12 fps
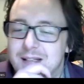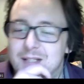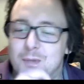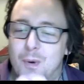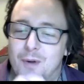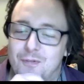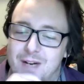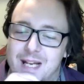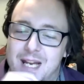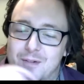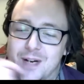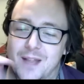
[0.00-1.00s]
it's quite funny
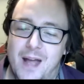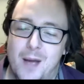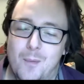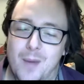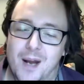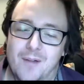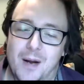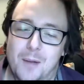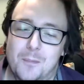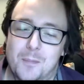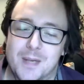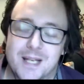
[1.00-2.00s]
hearing it that way
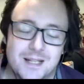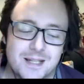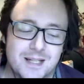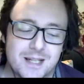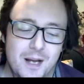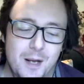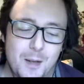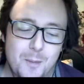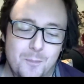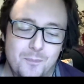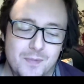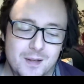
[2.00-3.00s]
around because
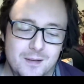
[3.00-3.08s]
um,